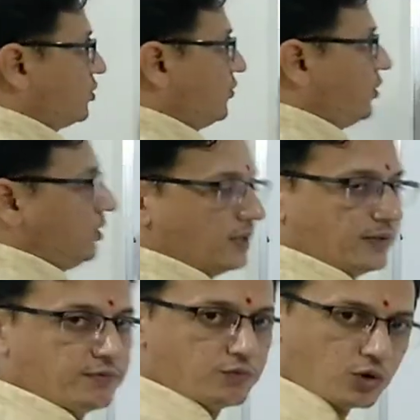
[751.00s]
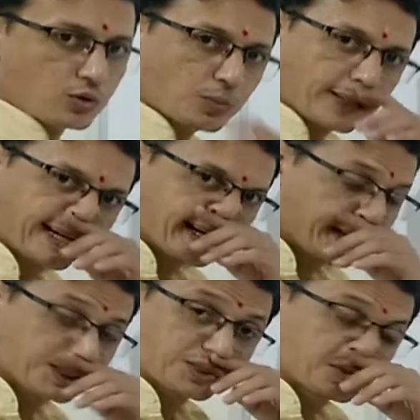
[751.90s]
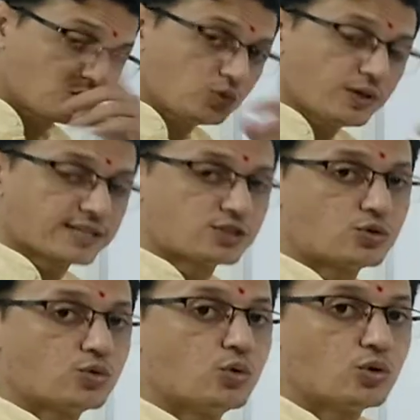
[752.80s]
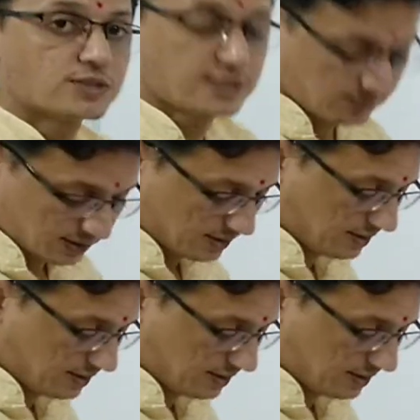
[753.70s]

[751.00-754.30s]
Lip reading: of all, if we want to make H2S2O7,